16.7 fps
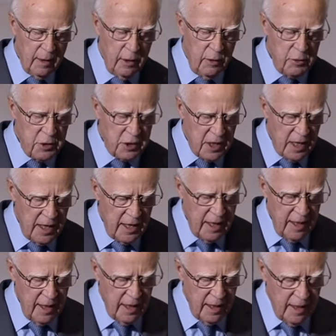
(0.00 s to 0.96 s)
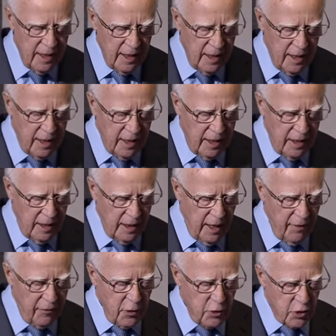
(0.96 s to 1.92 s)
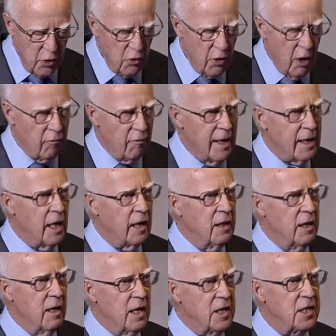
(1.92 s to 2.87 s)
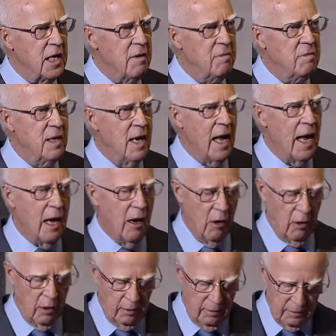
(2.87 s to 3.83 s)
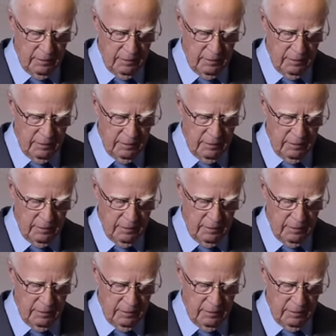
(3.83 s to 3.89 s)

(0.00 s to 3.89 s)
You see, if you do not recognize him now,